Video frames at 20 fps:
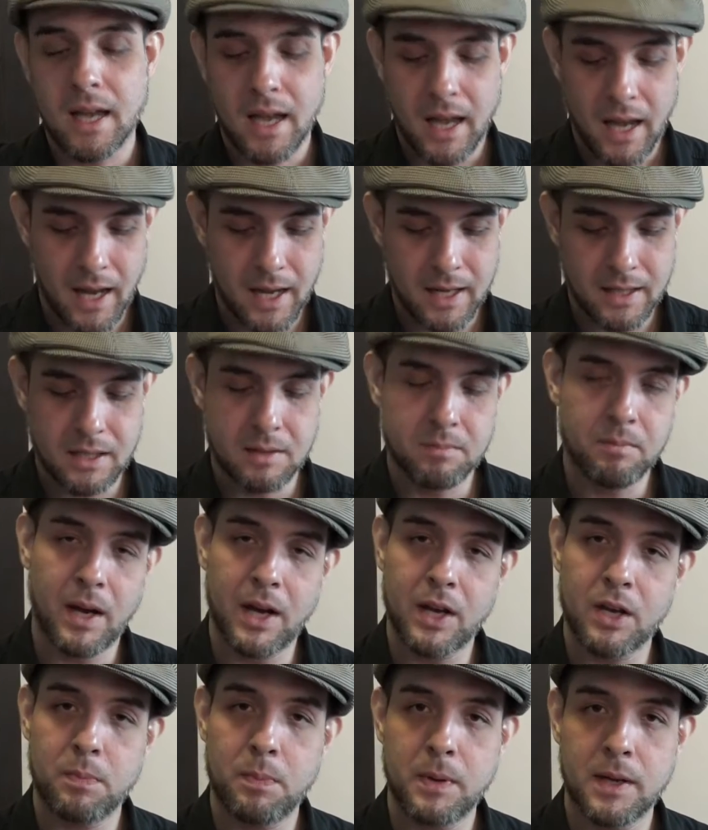And in
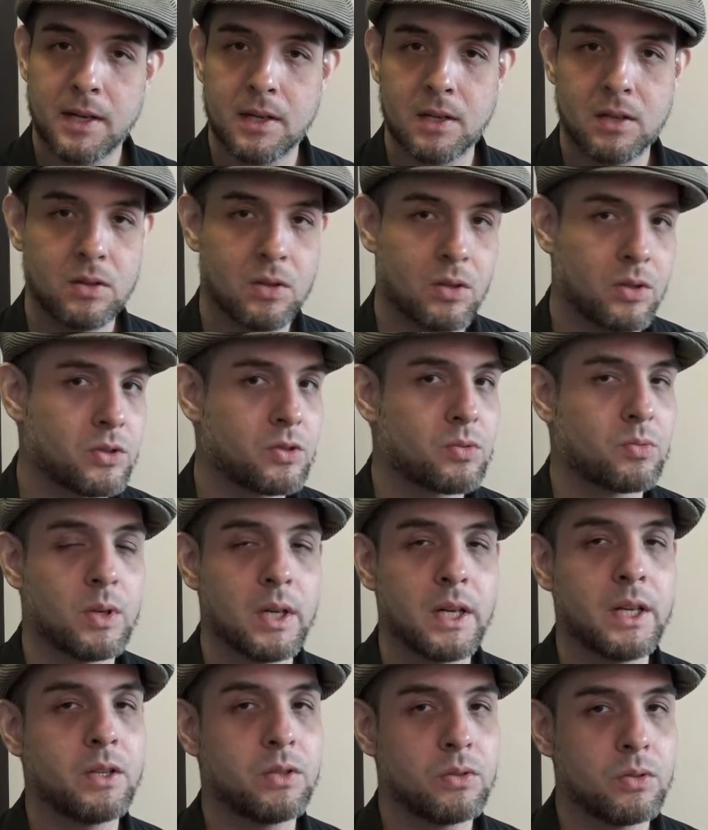my opinion, those
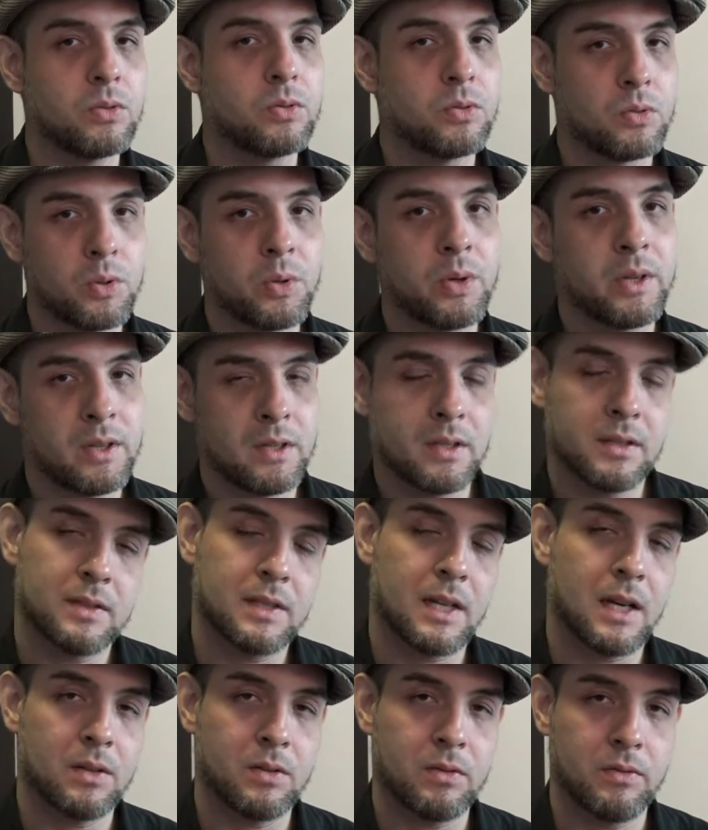really do ruin the
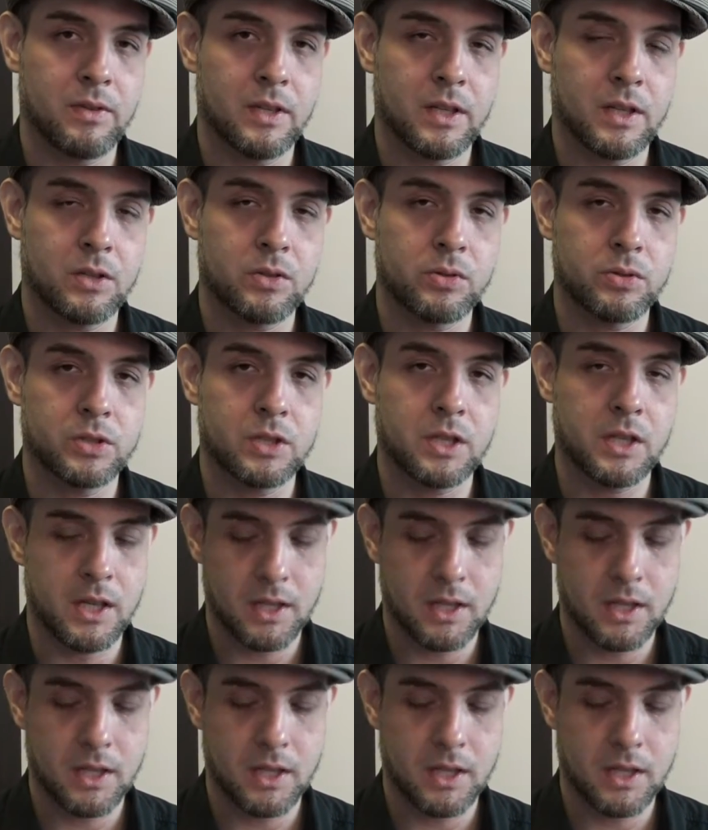sound of the acoustic